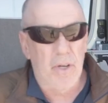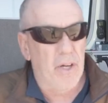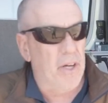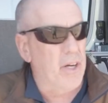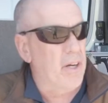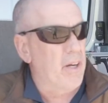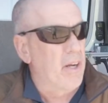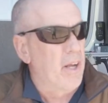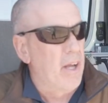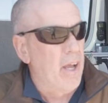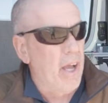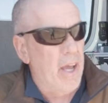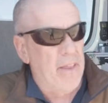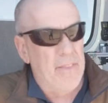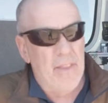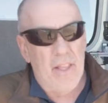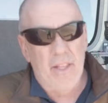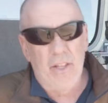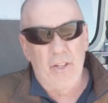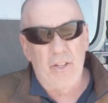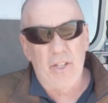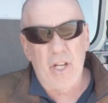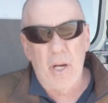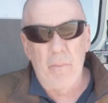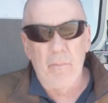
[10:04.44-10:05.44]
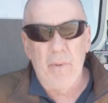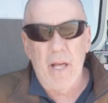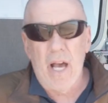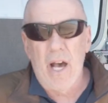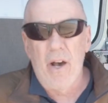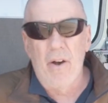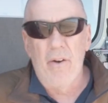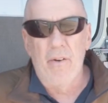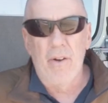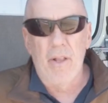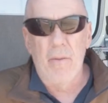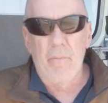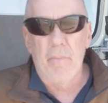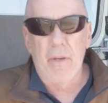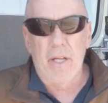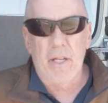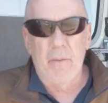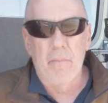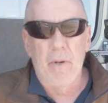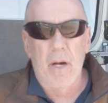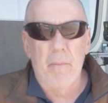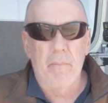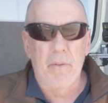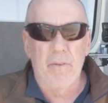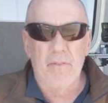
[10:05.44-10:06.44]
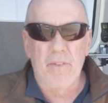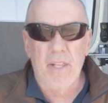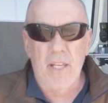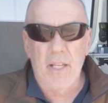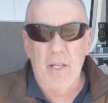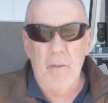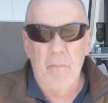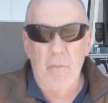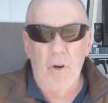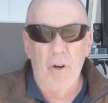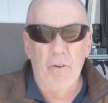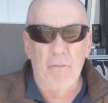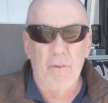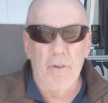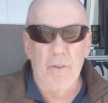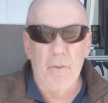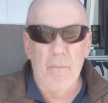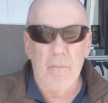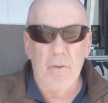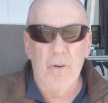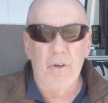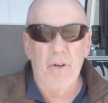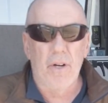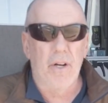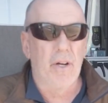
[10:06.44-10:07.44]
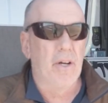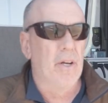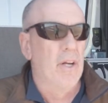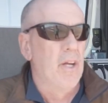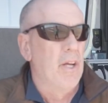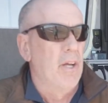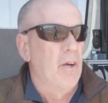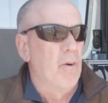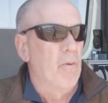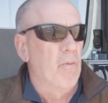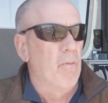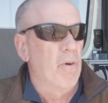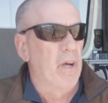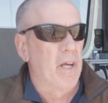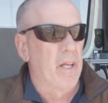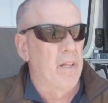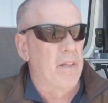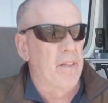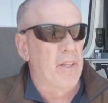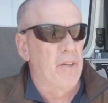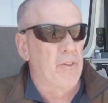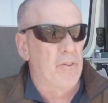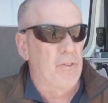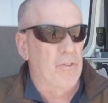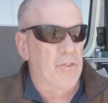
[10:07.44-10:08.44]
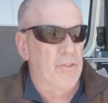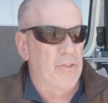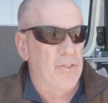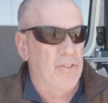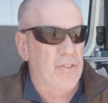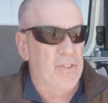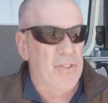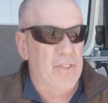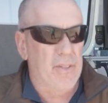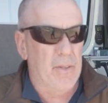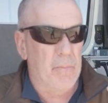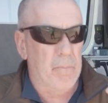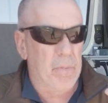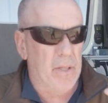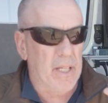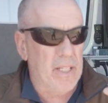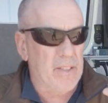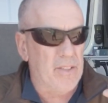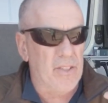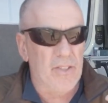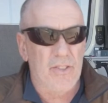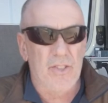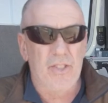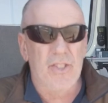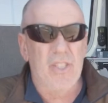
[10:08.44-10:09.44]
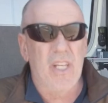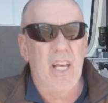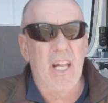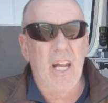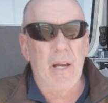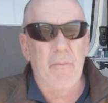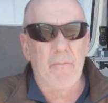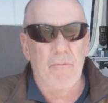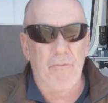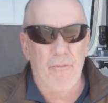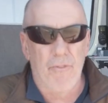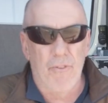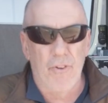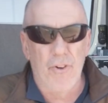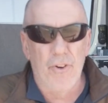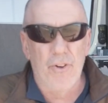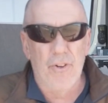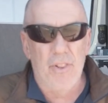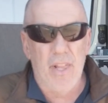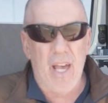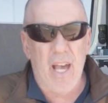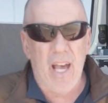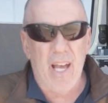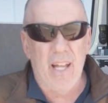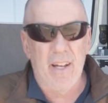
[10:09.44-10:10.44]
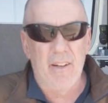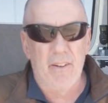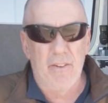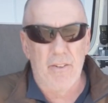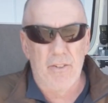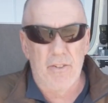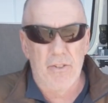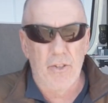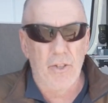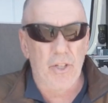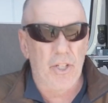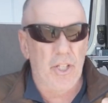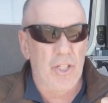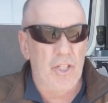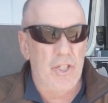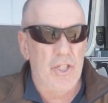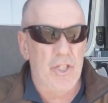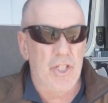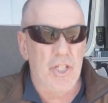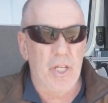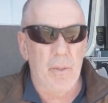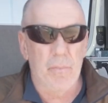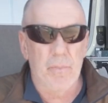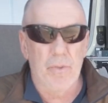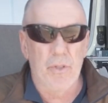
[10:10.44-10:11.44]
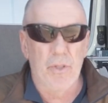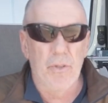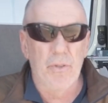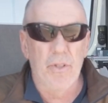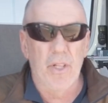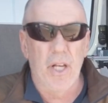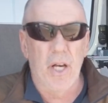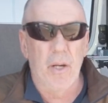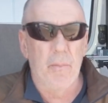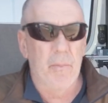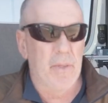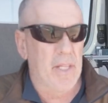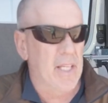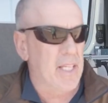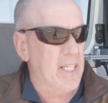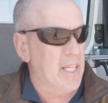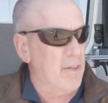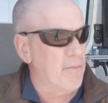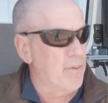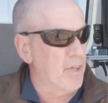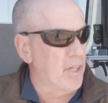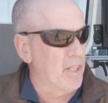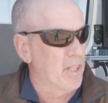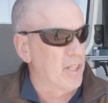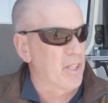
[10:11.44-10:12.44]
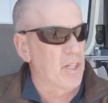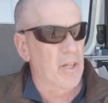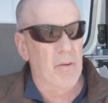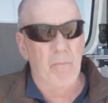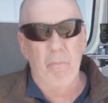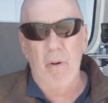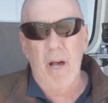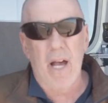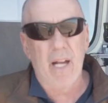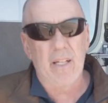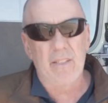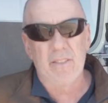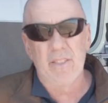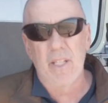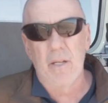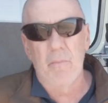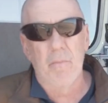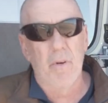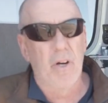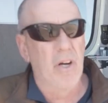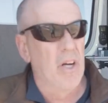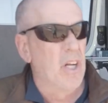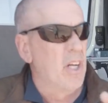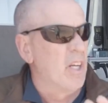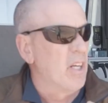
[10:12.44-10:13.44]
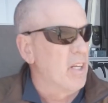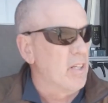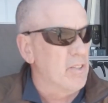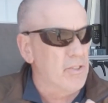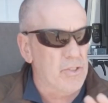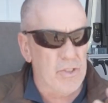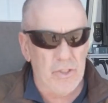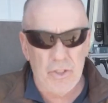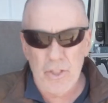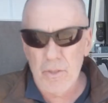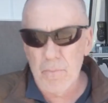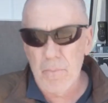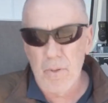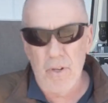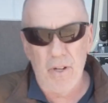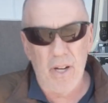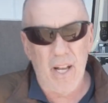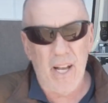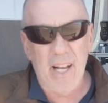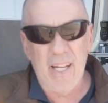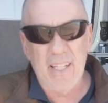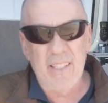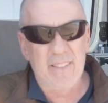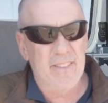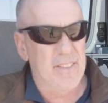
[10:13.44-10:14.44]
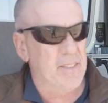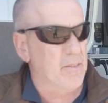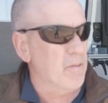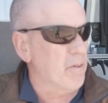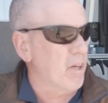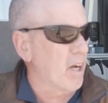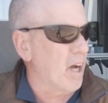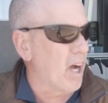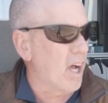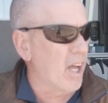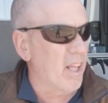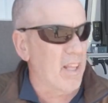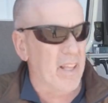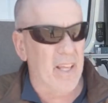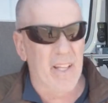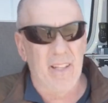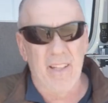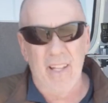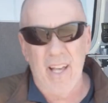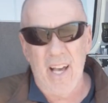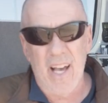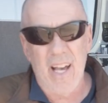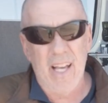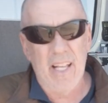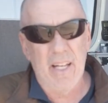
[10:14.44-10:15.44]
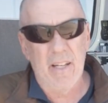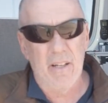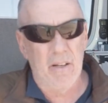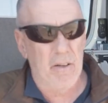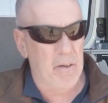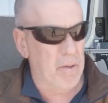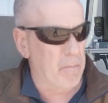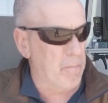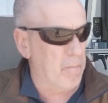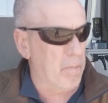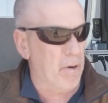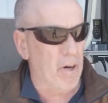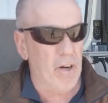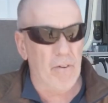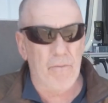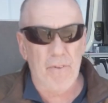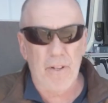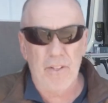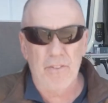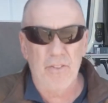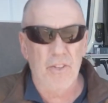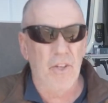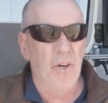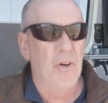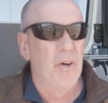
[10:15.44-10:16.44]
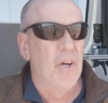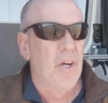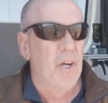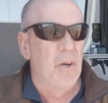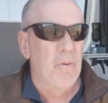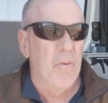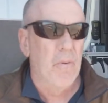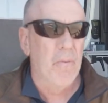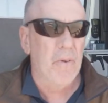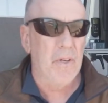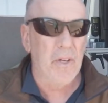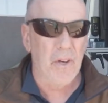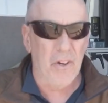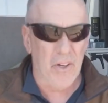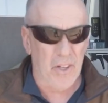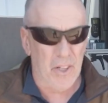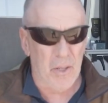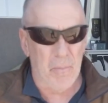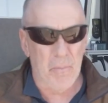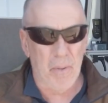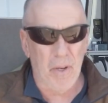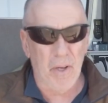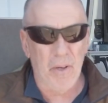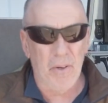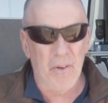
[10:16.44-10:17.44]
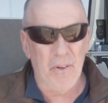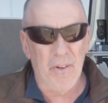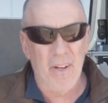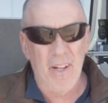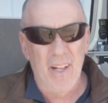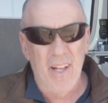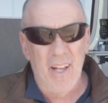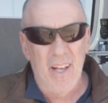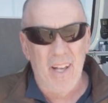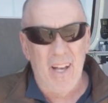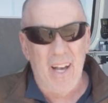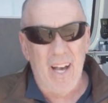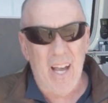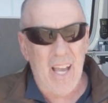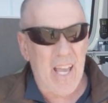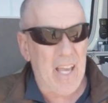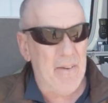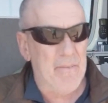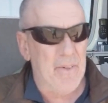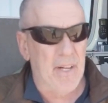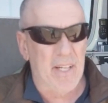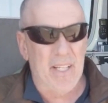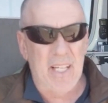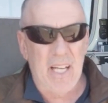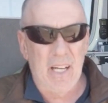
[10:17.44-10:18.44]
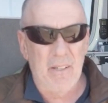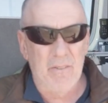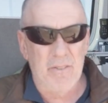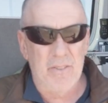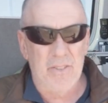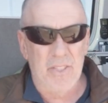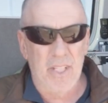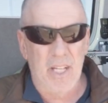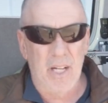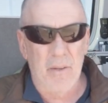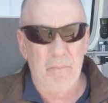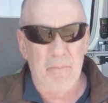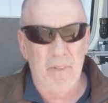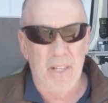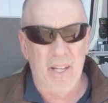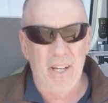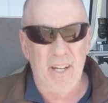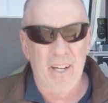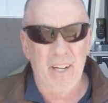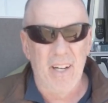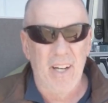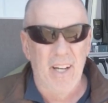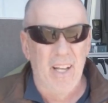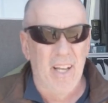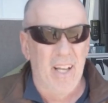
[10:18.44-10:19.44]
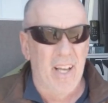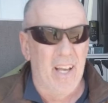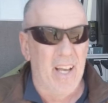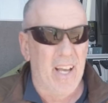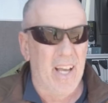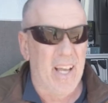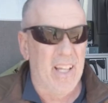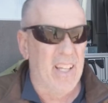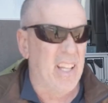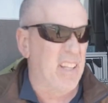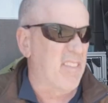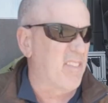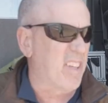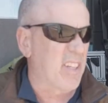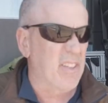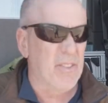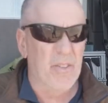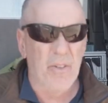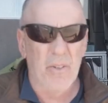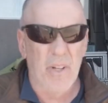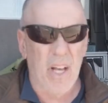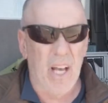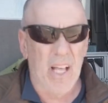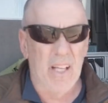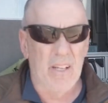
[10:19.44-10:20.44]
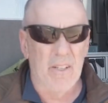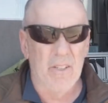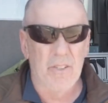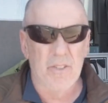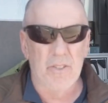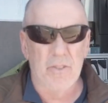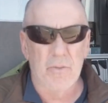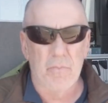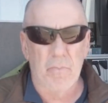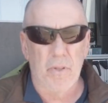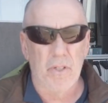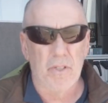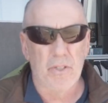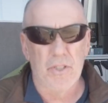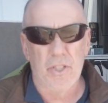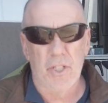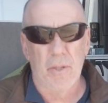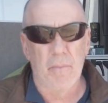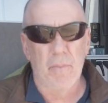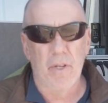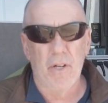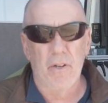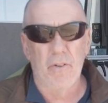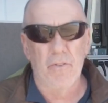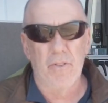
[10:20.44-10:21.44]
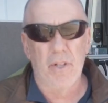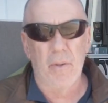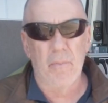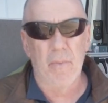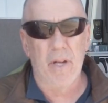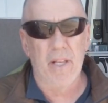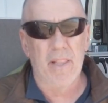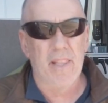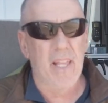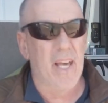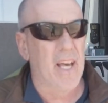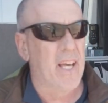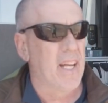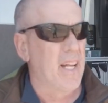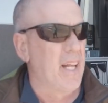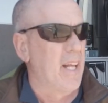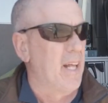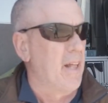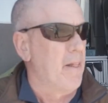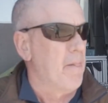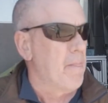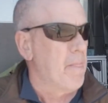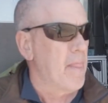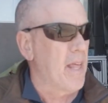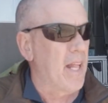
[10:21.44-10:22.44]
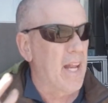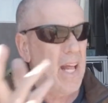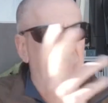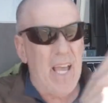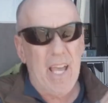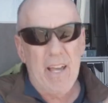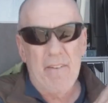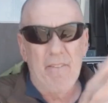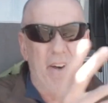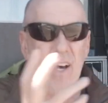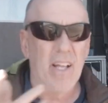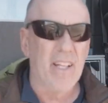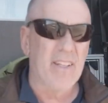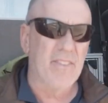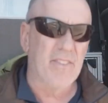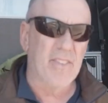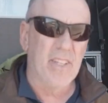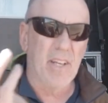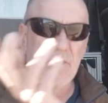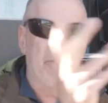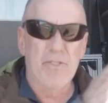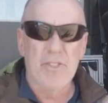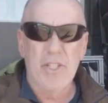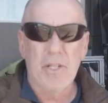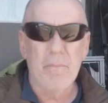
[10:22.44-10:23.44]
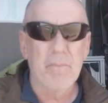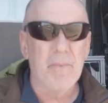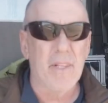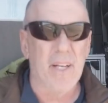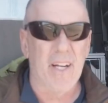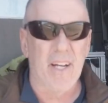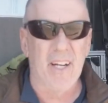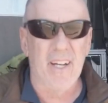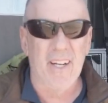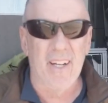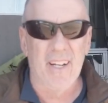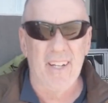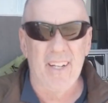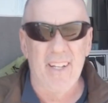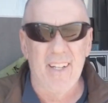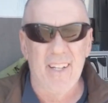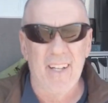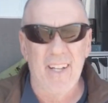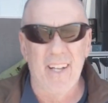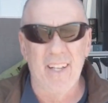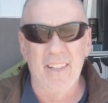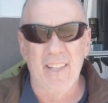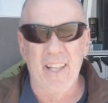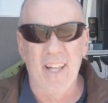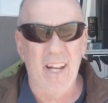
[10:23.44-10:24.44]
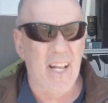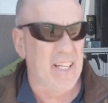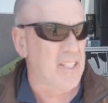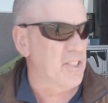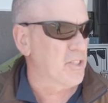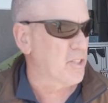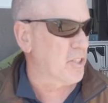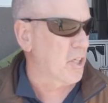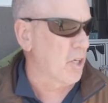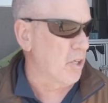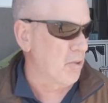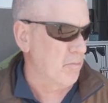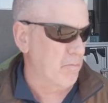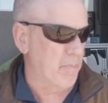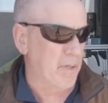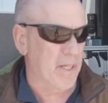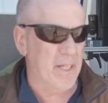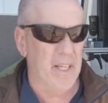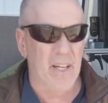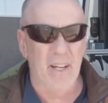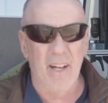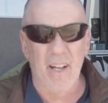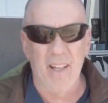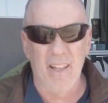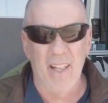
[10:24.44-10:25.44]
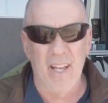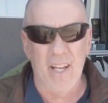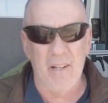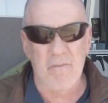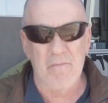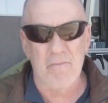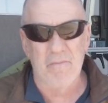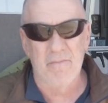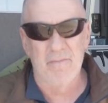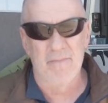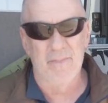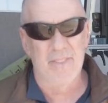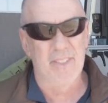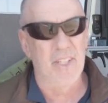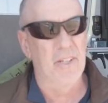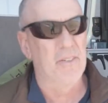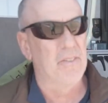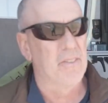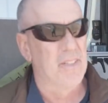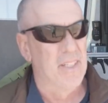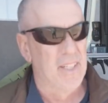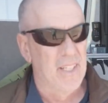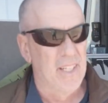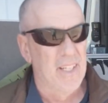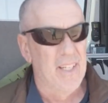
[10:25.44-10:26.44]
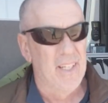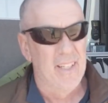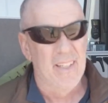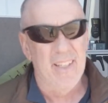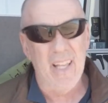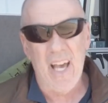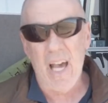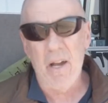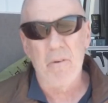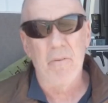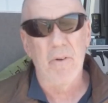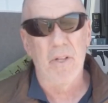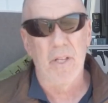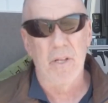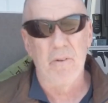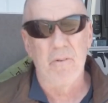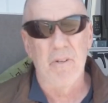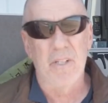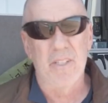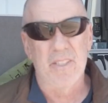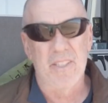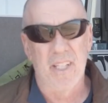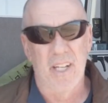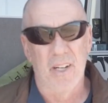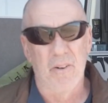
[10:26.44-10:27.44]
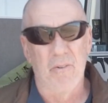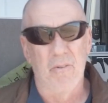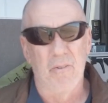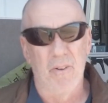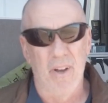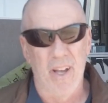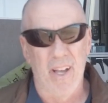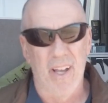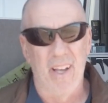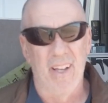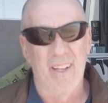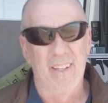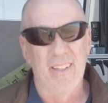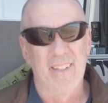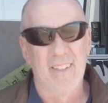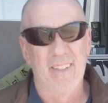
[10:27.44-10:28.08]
here, and then they'll come down and pick them up and take them over the border. Well, there's places set up for that, so you can ship to them, and they give you a little box number, super nice, all online, perfect. So when we go to the boat, I have an account set up there, and it's like $2 per shipment or something like that. And I have all this stuff shipped there. And then I just go and pick it all up. So that really works out well.